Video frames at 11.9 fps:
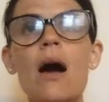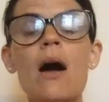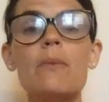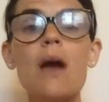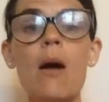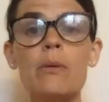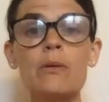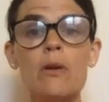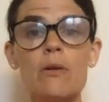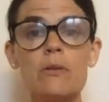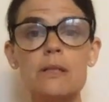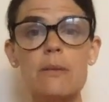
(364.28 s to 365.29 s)
Couple
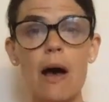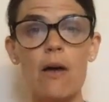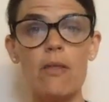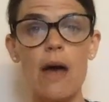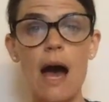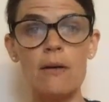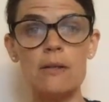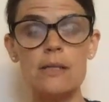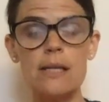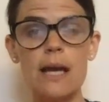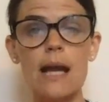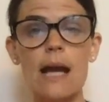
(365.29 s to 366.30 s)
notes about the
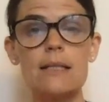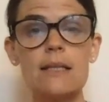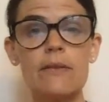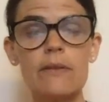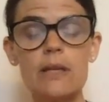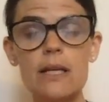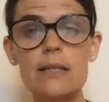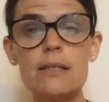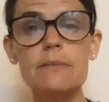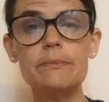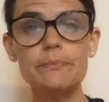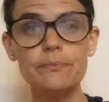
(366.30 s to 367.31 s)
outside
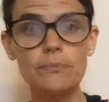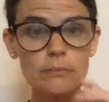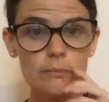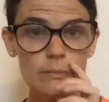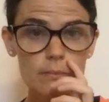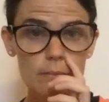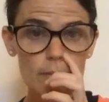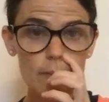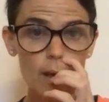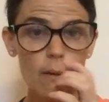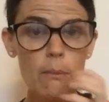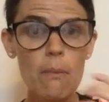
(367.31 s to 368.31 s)
activities.
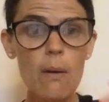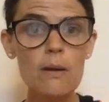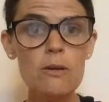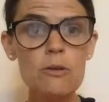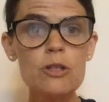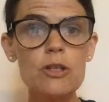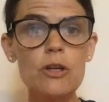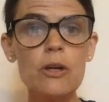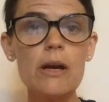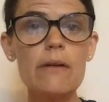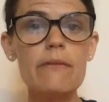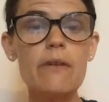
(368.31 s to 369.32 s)
You should
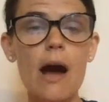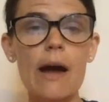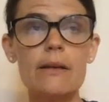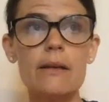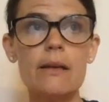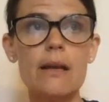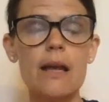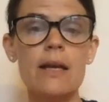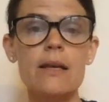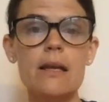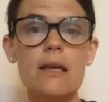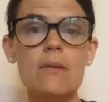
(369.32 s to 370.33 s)
have gotten
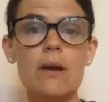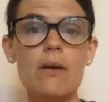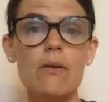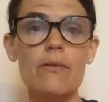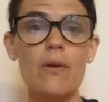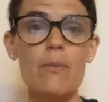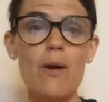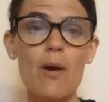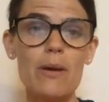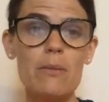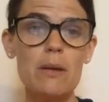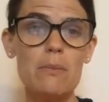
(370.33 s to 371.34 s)
an email from
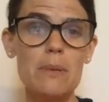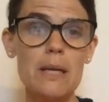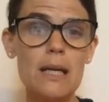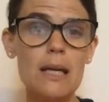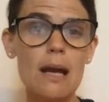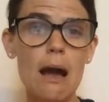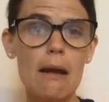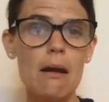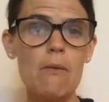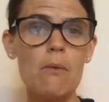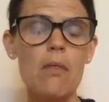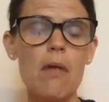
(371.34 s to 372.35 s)
OEPP. I
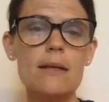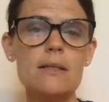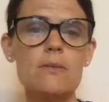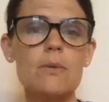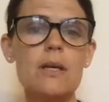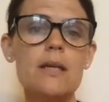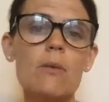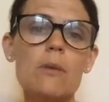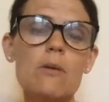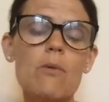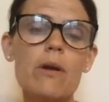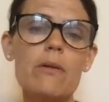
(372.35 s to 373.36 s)
got one last week telling
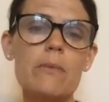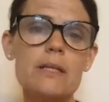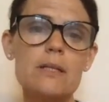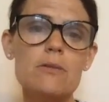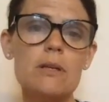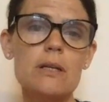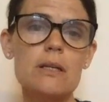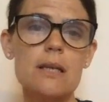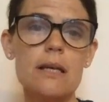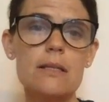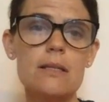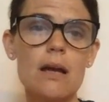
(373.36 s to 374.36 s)
me one of my students
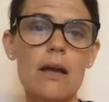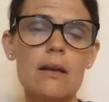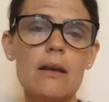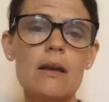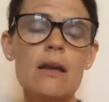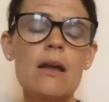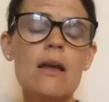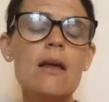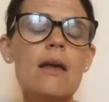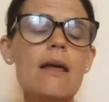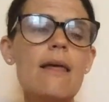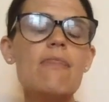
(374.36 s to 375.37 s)
had done
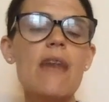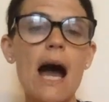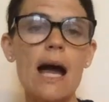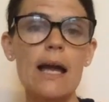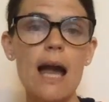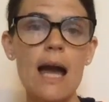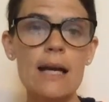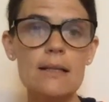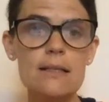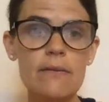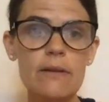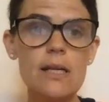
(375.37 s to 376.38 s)
that
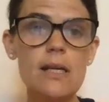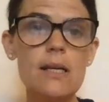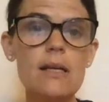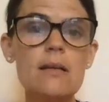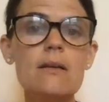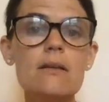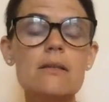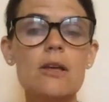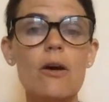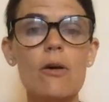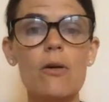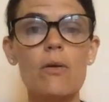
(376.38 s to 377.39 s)
activity.
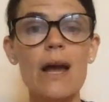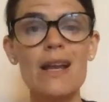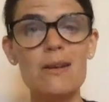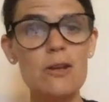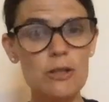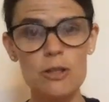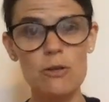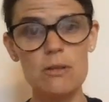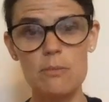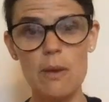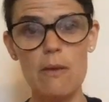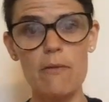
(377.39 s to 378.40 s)
So, and your
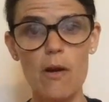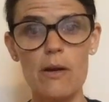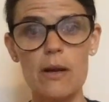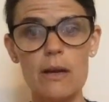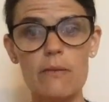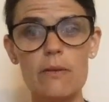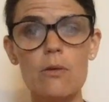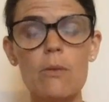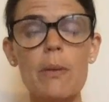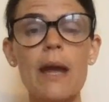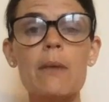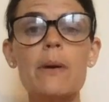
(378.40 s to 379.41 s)
students may have already given you a
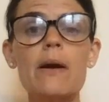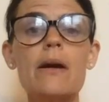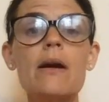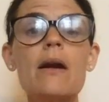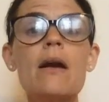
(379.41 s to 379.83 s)
paper.